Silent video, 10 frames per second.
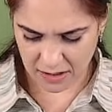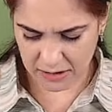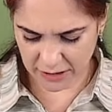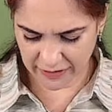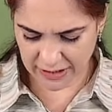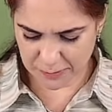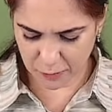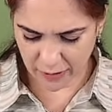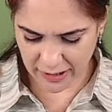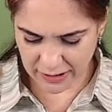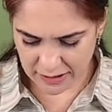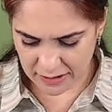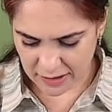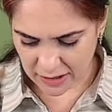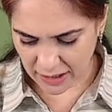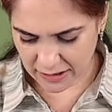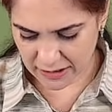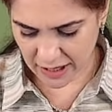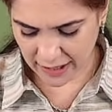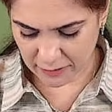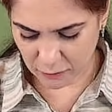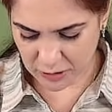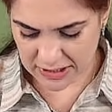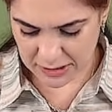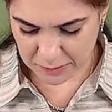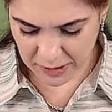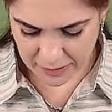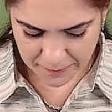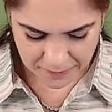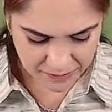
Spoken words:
otherwise provided in the act. What does it mean?